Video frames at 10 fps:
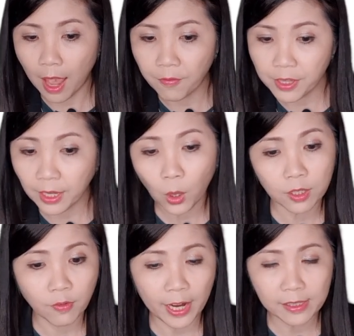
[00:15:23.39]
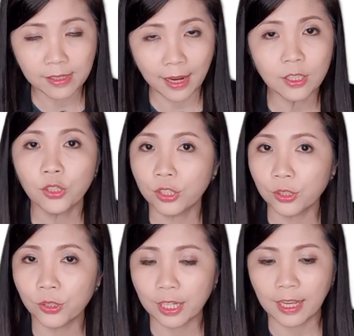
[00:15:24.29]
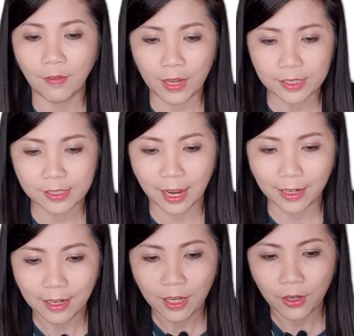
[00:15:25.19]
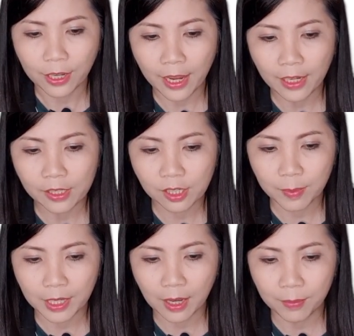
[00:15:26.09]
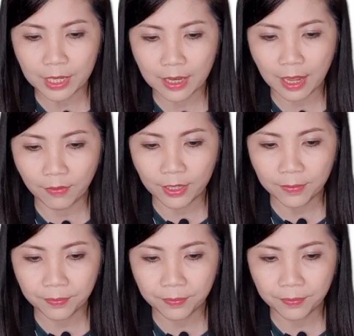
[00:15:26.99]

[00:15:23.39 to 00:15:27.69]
everything on the right hand side to the left hand side. Okay, so become 11